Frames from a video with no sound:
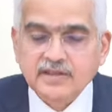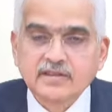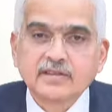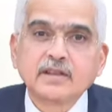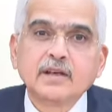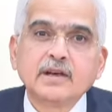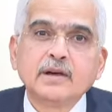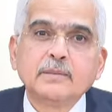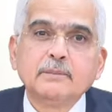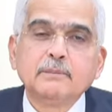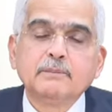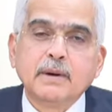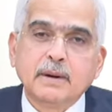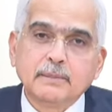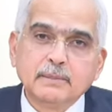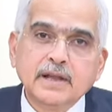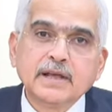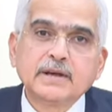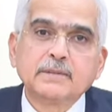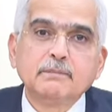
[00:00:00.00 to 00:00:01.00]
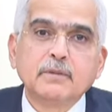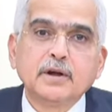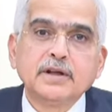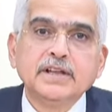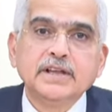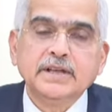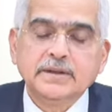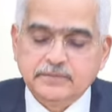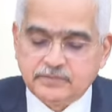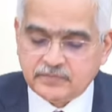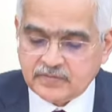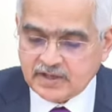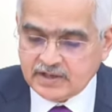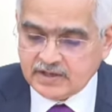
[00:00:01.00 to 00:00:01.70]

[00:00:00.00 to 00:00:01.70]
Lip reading: with public money,